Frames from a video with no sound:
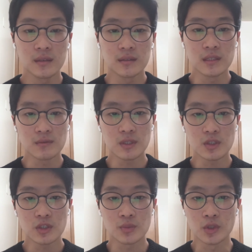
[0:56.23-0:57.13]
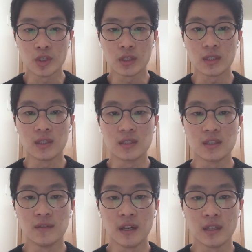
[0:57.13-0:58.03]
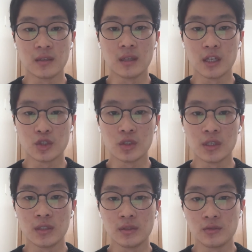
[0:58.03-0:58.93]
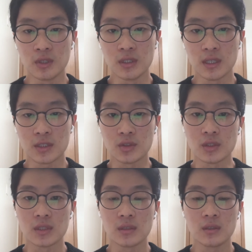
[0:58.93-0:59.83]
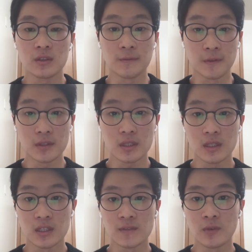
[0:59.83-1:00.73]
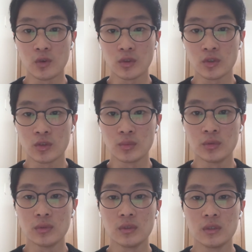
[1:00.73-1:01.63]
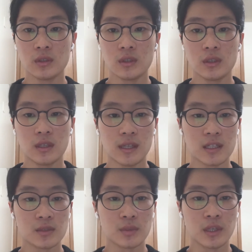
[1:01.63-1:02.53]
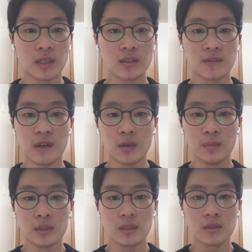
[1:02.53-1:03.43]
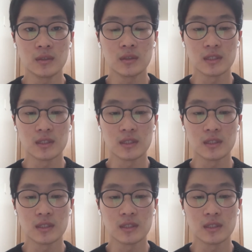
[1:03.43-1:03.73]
This research project is divided largely into three sections. The first is for curable elastomer ink development. The